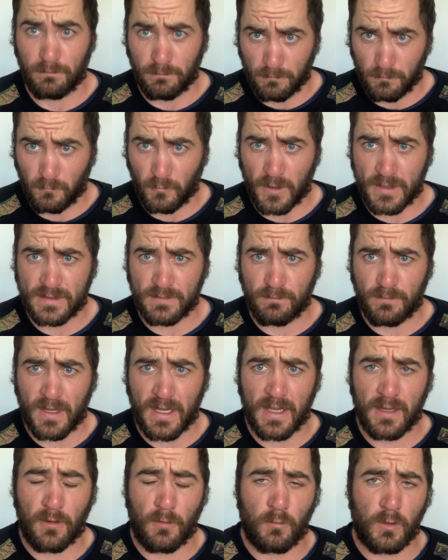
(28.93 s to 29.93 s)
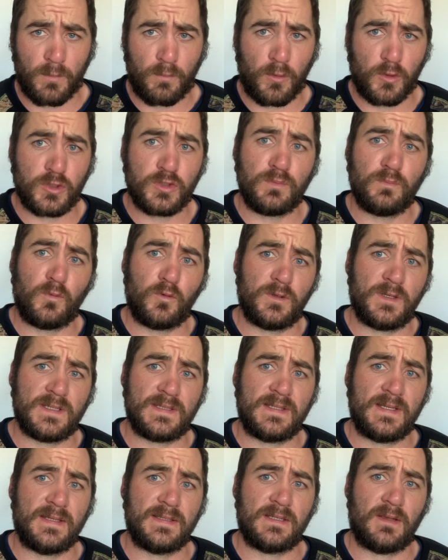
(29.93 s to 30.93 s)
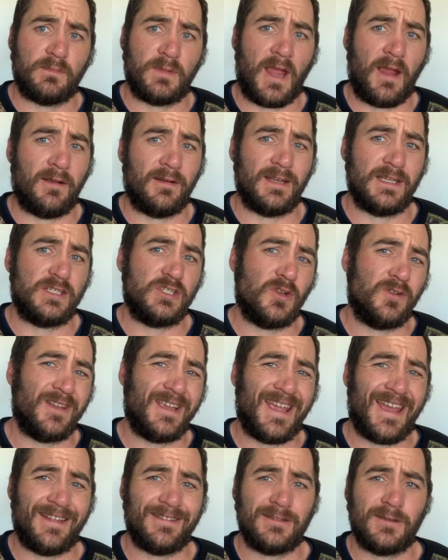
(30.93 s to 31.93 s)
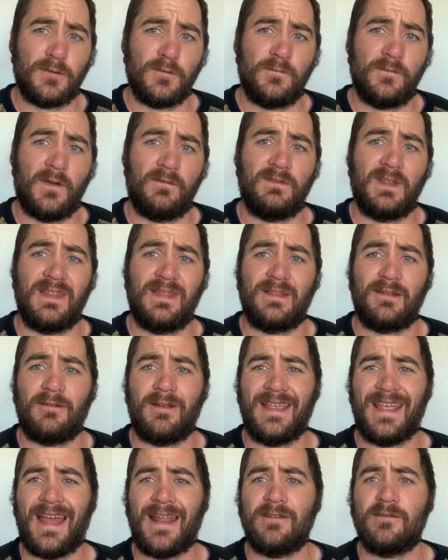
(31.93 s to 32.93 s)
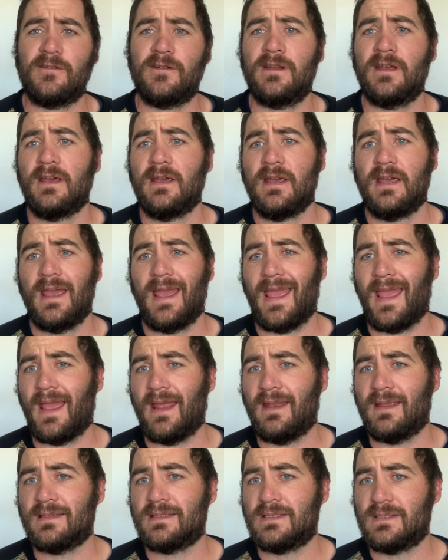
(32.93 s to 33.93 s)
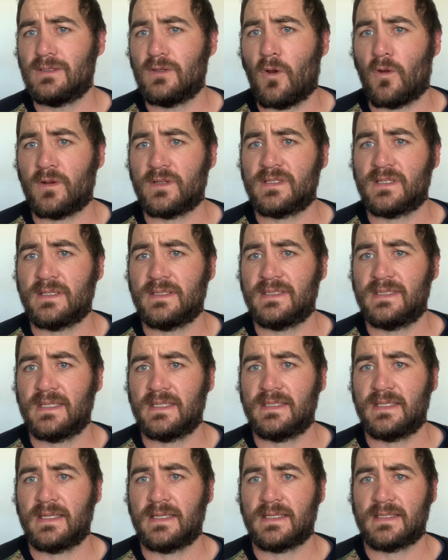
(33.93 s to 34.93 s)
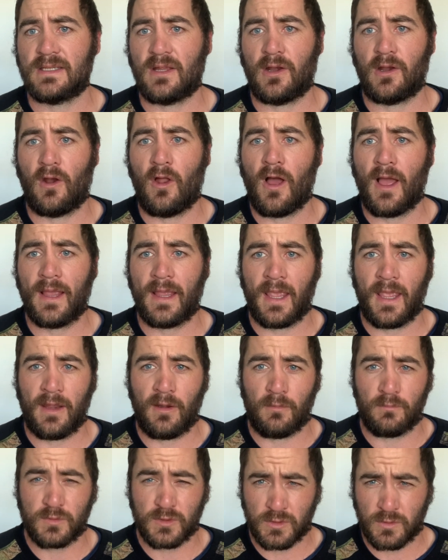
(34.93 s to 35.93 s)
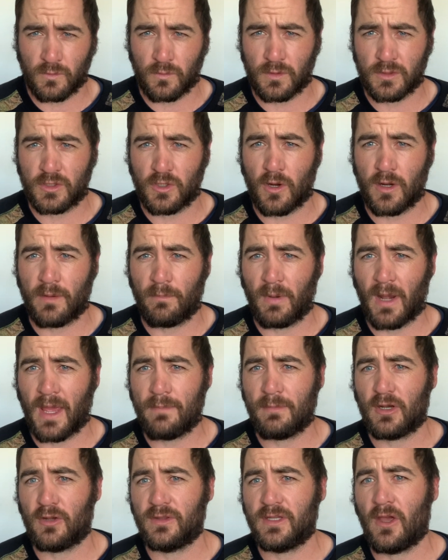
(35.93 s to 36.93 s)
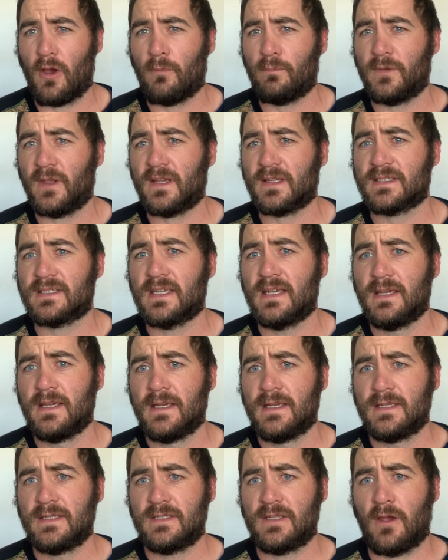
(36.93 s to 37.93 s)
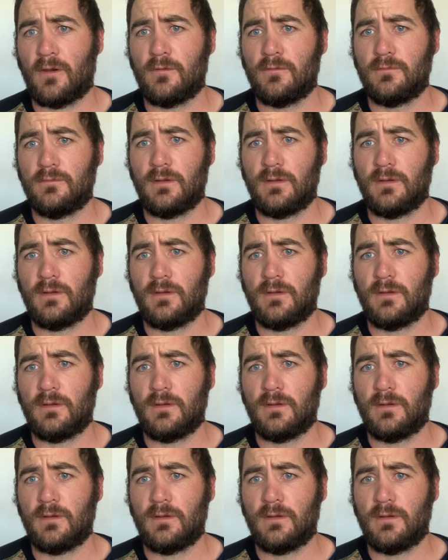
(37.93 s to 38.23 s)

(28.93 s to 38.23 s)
Reason being, I want to push some more distance. I'm currently shooting out 250, 300, and it's not as consistent as I'd like, and I'm sort of trying to blame it on the optics. So